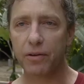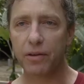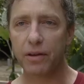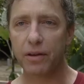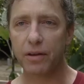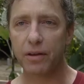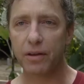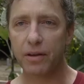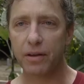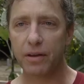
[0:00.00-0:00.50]
are
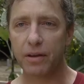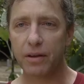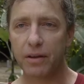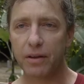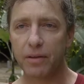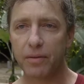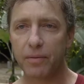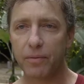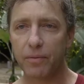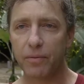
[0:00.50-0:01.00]
the
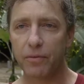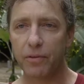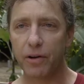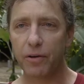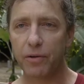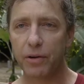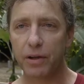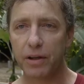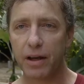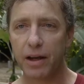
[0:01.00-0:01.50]

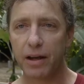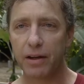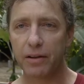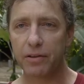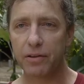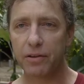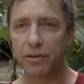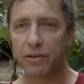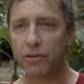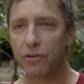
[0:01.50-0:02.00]
very
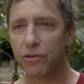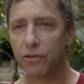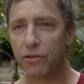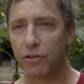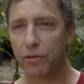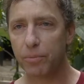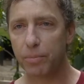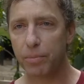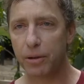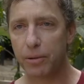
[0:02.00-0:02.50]
talented
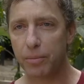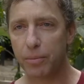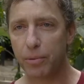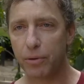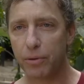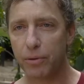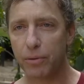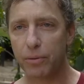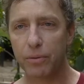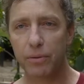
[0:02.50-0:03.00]

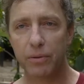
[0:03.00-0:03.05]
Shipibo